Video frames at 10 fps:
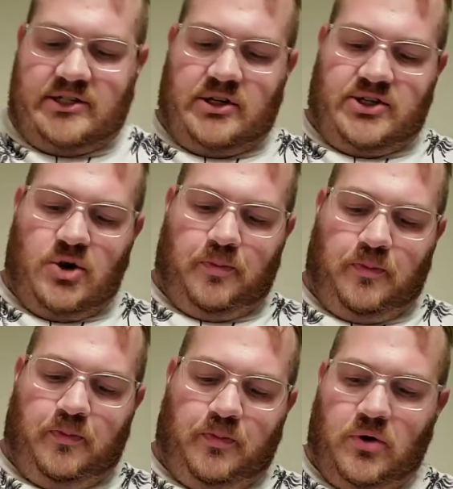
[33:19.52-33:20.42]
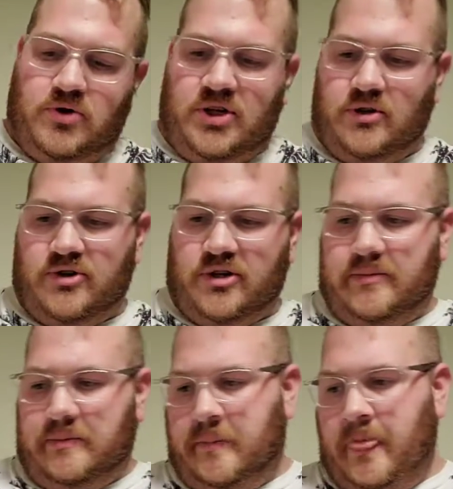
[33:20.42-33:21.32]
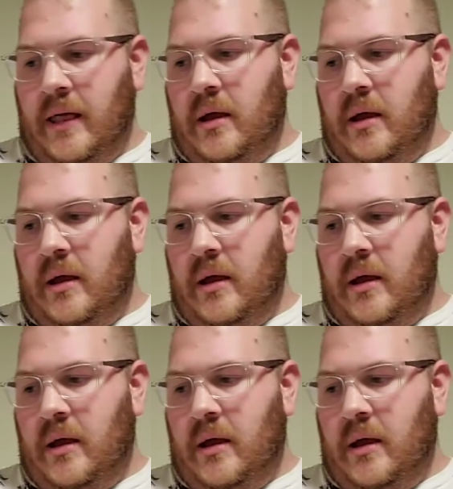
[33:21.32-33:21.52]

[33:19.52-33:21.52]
since they're so pro-children,